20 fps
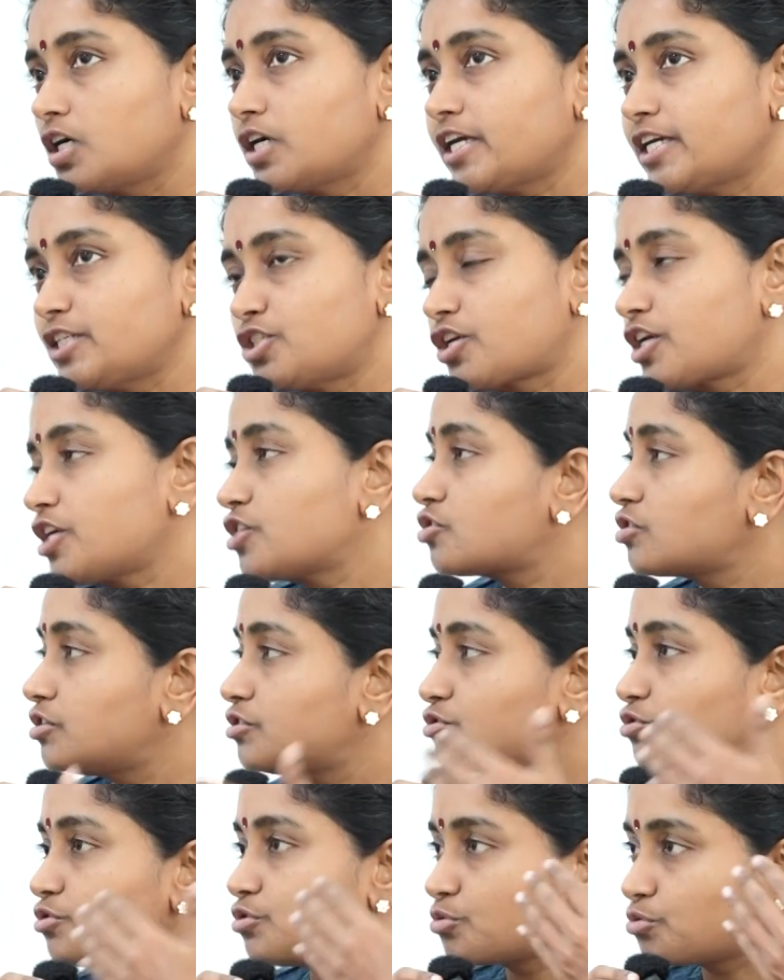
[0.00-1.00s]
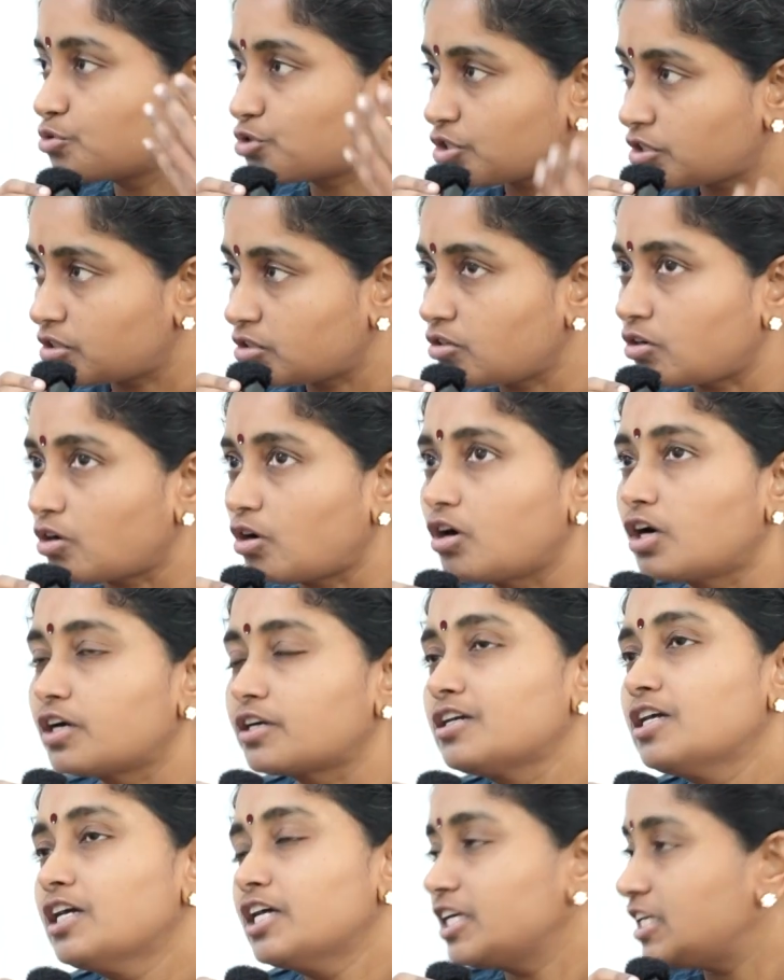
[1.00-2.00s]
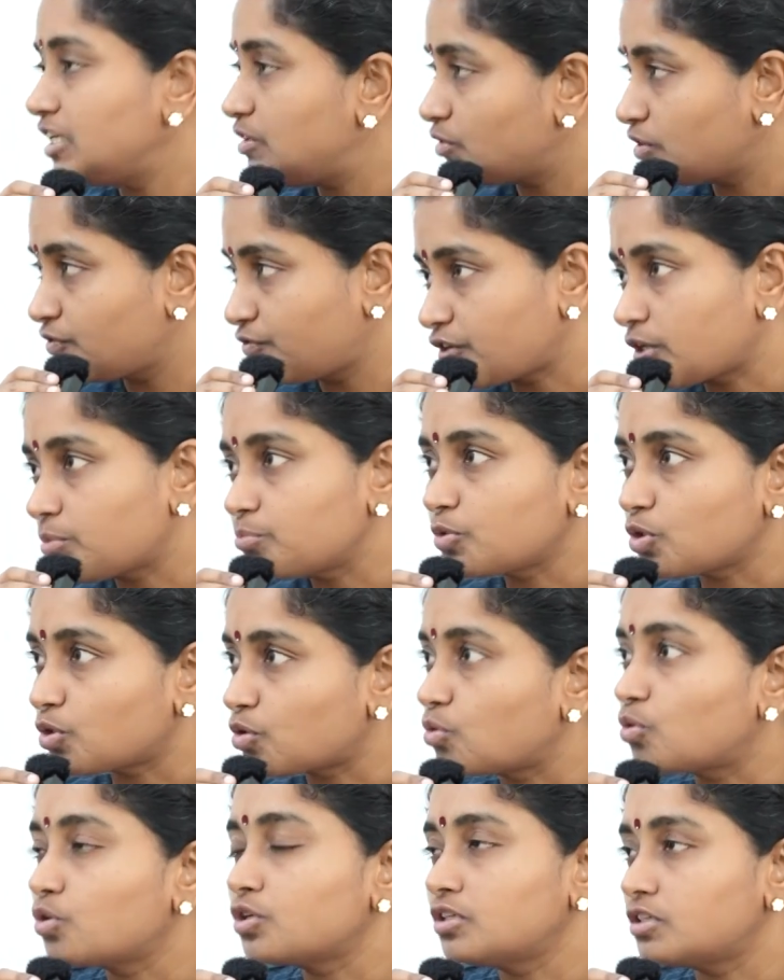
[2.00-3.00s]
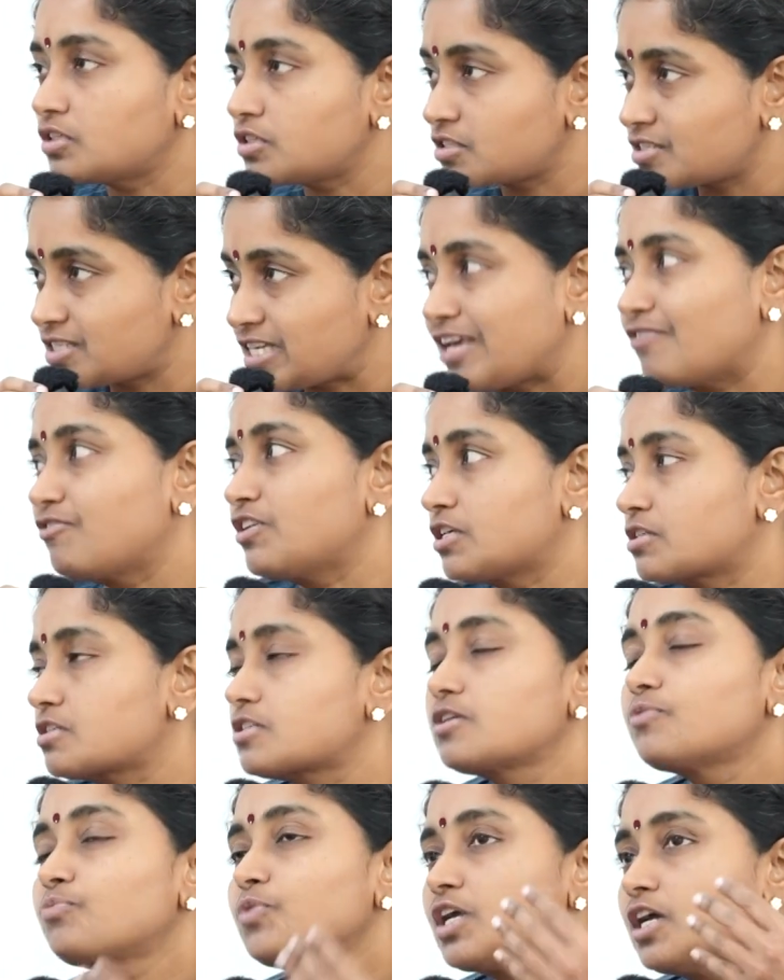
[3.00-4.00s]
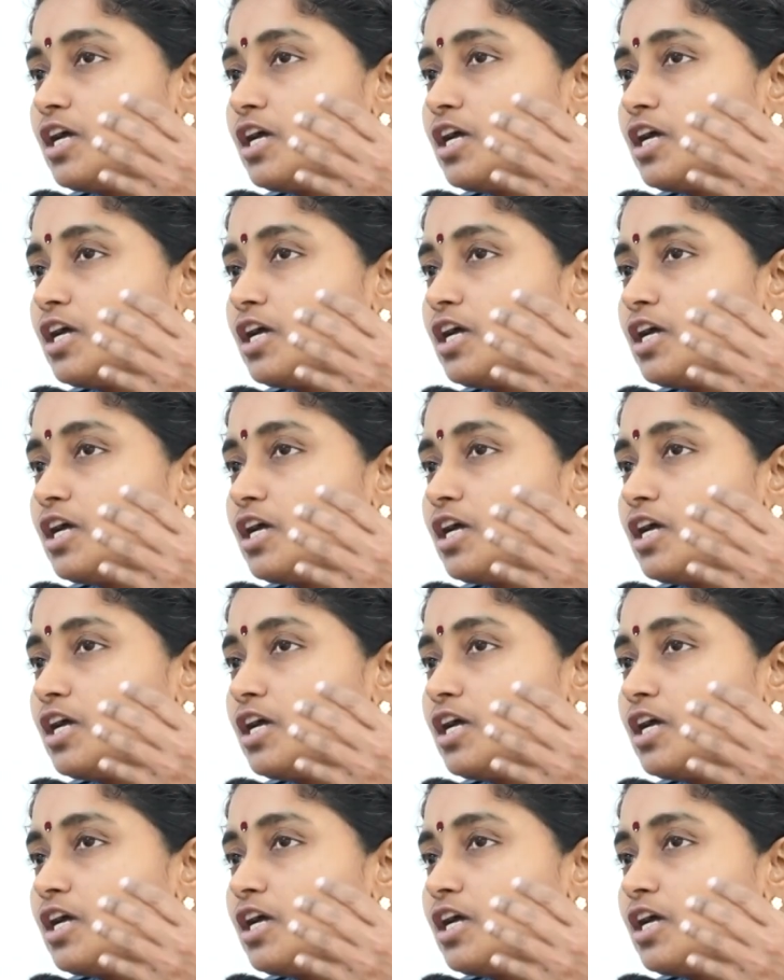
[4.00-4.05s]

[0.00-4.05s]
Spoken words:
education institution or even from your own savings,